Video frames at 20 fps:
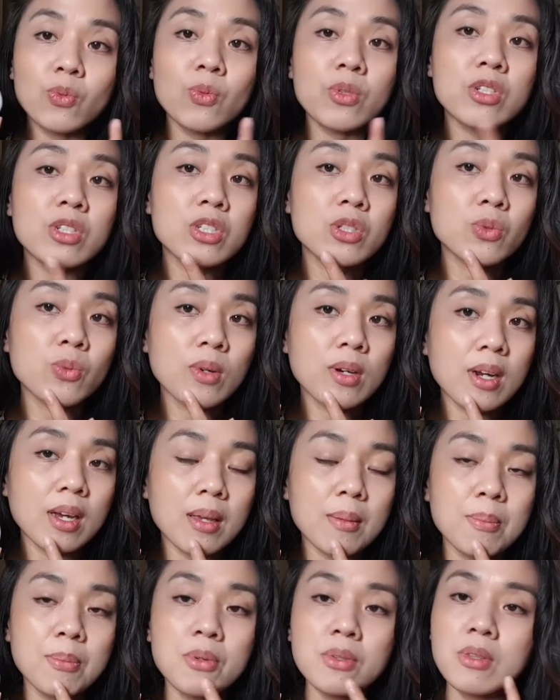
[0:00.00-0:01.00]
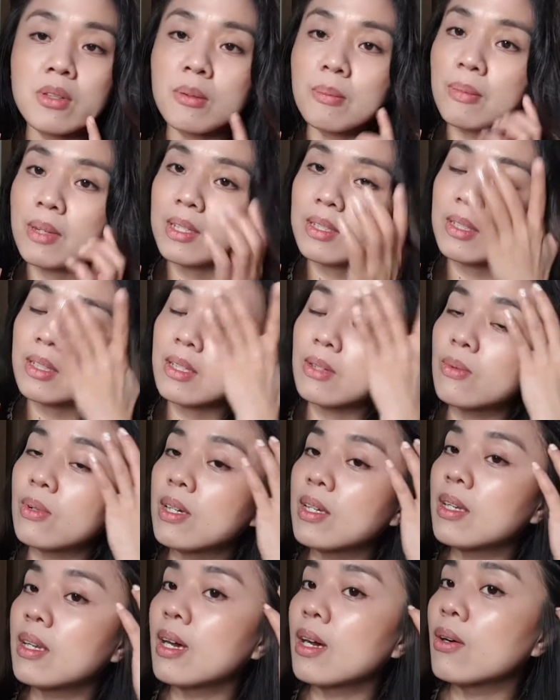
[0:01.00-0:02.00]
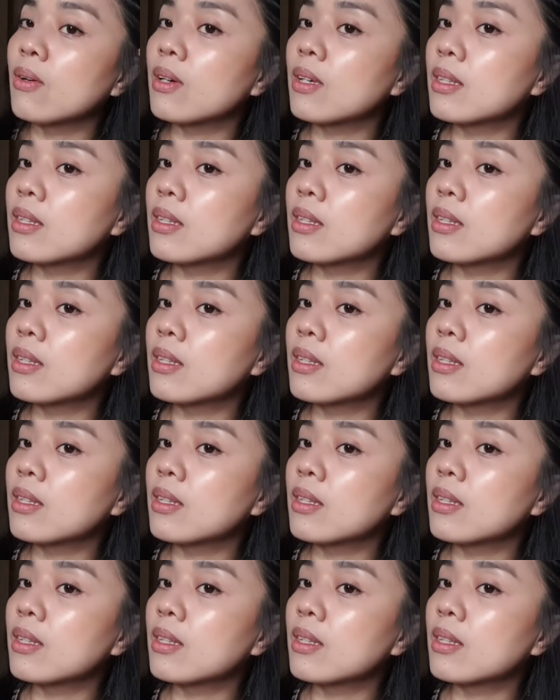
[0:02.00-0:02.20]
which is what I put on my skin right now,